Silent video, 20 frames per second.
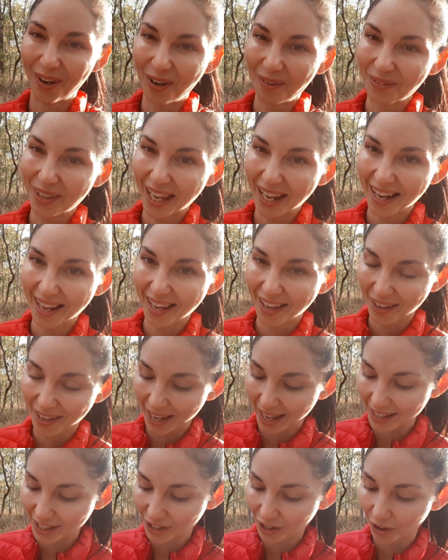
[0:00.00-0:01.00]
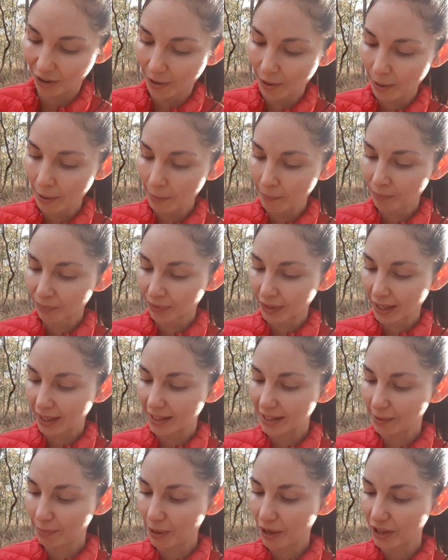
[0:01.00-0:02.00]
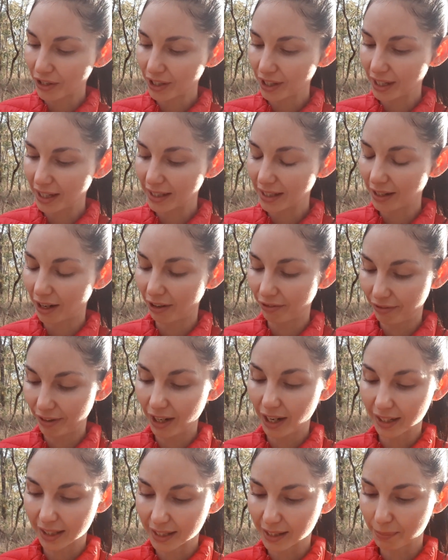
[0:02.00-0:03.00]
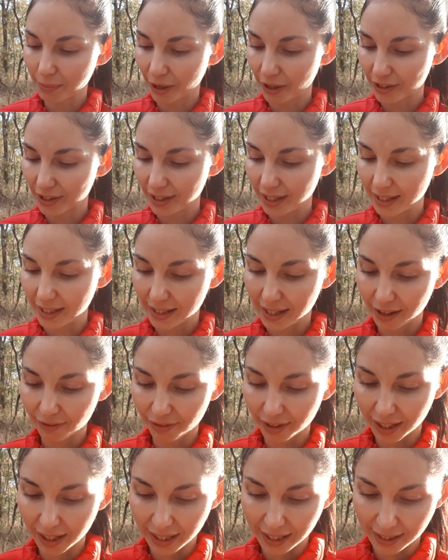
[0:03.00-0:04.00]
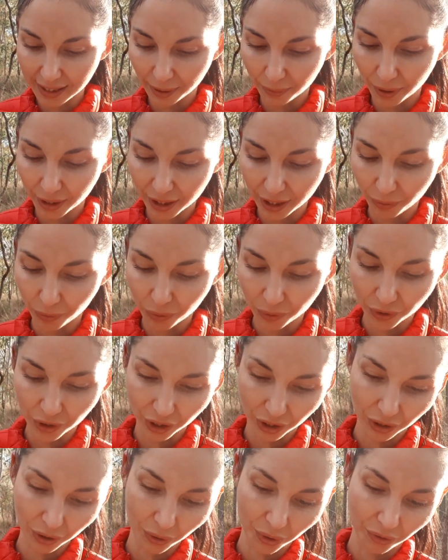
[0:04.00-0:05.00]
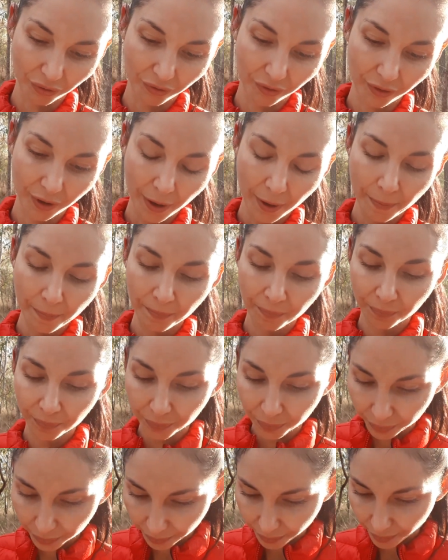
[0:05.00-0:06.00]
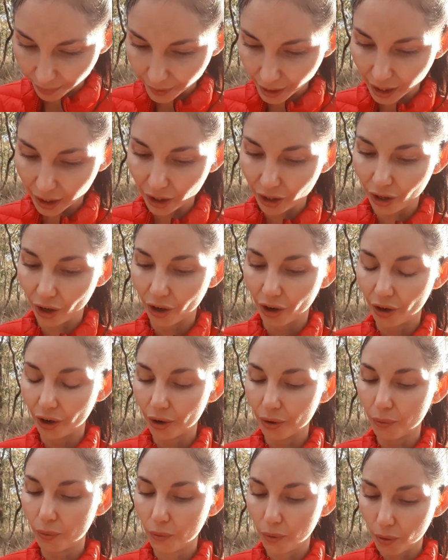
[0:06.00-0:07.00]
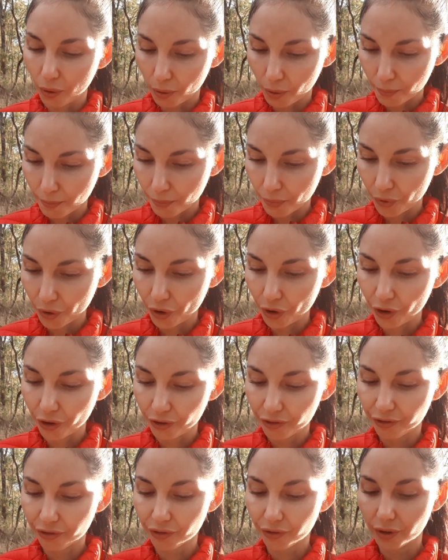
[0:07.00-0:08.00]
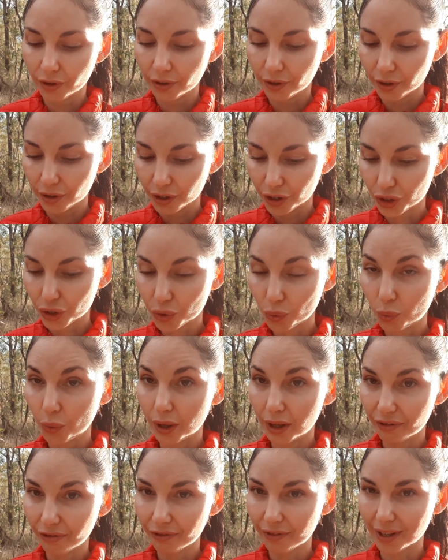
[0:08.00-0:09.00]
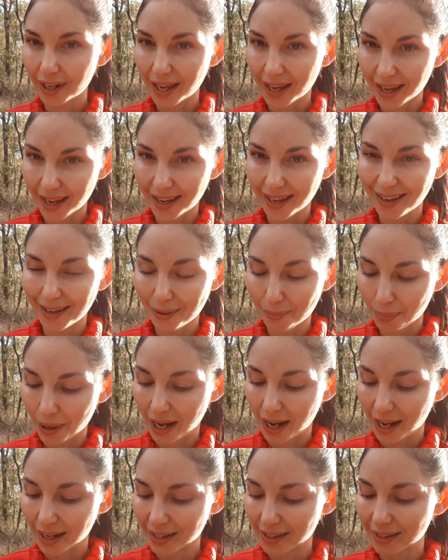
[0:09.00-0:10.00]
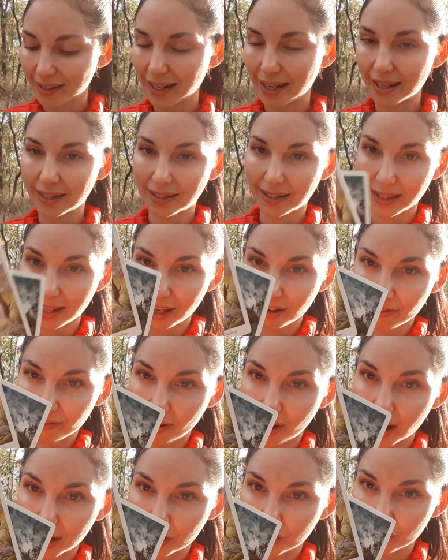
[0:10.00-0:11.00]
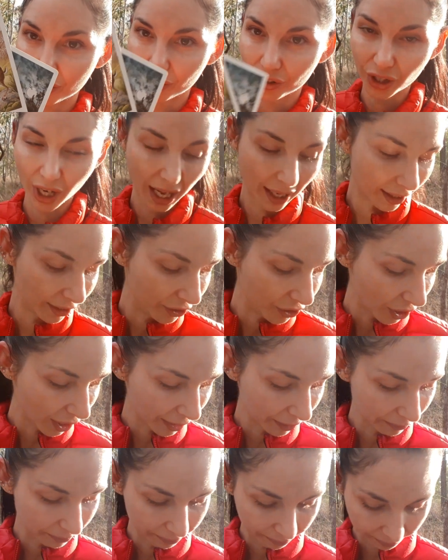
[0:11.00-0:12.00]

I'm getting. Okay, so this person is, I feel like this person is definitely someone that will just sort of, you know, move swiftly past things that they find too challenging.